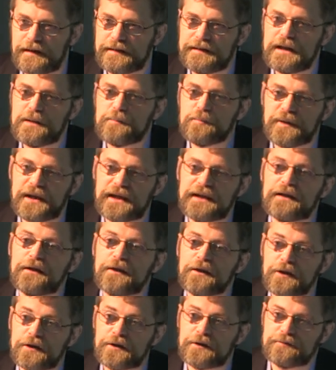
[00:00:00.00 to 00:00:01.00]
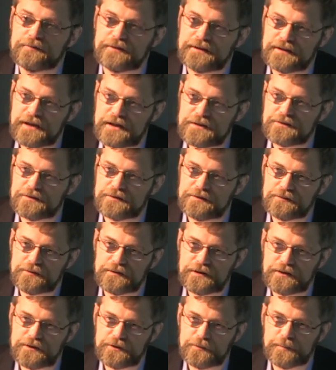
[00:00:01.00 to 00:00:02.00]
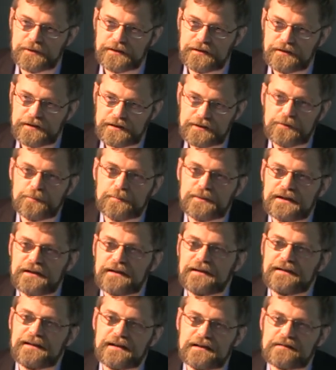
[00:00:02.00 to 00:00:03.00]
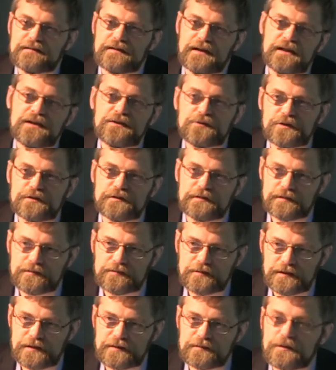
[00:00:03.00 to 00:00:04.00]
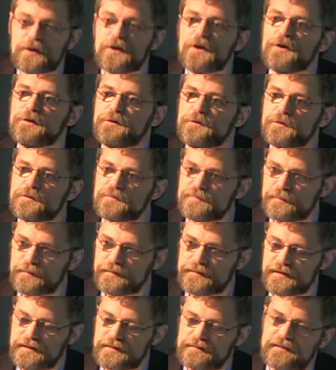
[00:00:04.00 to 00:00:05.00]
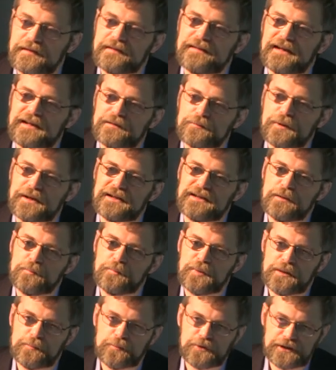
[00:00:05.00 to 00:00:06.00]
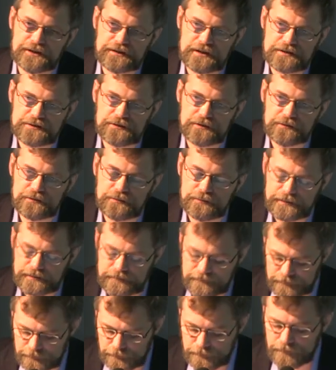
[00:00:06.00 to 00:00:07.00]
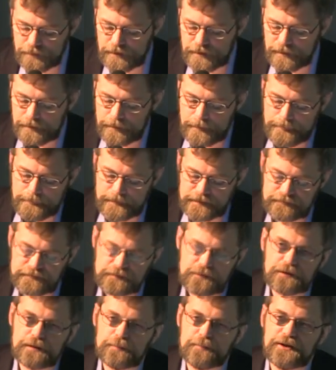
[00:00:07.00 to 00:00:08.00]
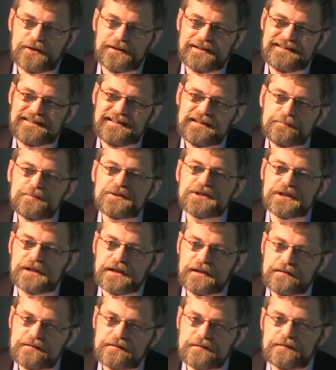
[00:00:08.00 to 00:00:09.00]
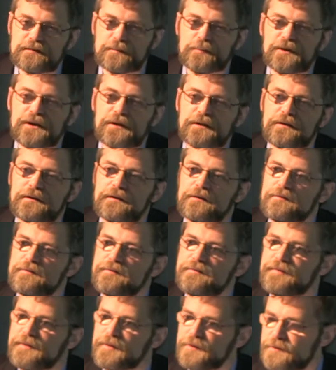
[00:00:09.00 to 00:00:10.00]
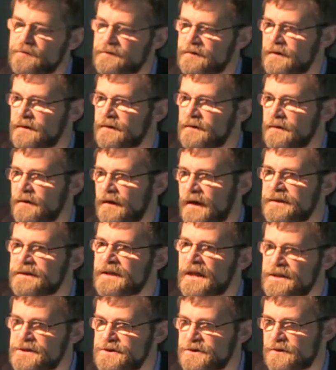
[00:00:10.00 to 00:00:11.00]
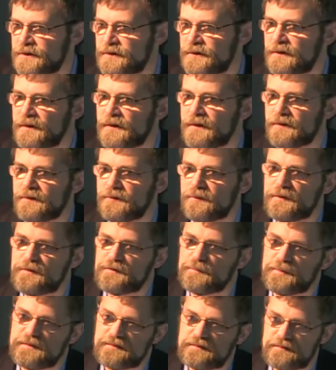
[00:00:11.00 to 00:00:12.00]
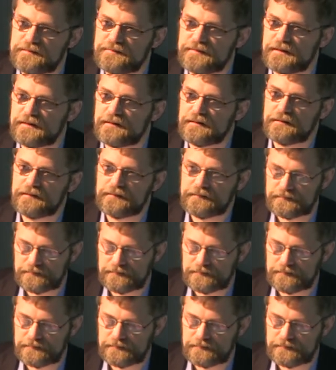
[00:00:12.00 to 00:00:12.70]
And they pay a lot of attention to the human. The human does interesting things, useful things, and that's why they pay more attention to it. So it's not about a deep change, it's about focusing attention to a specific